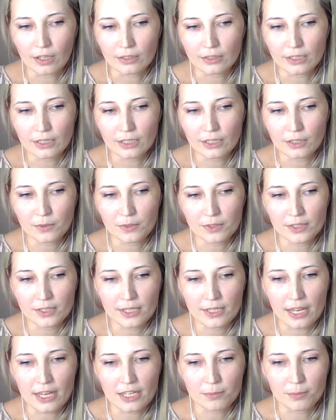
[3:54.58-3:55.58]
I think it
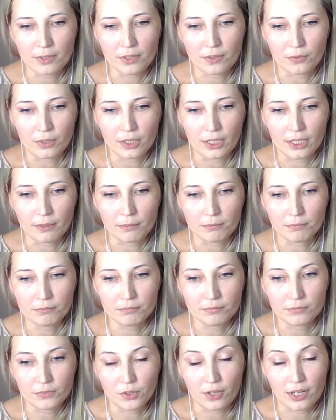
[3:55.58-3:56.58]
has been really
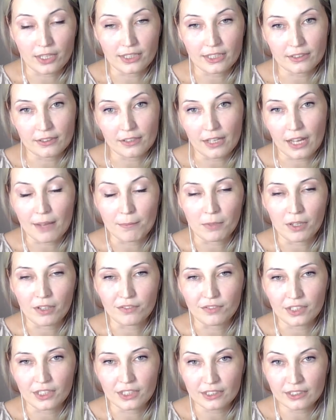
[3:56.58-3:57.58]
great. I'm
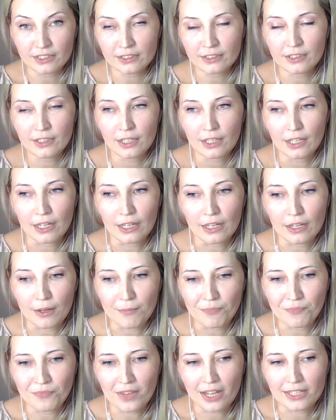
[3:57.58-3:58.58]
loving it.
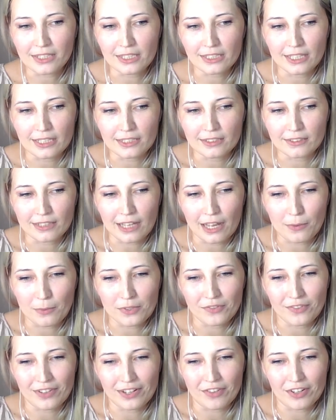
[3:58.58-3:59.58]
Um, I think that I
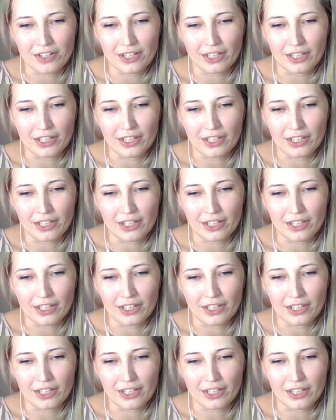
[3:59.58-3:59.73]
was very,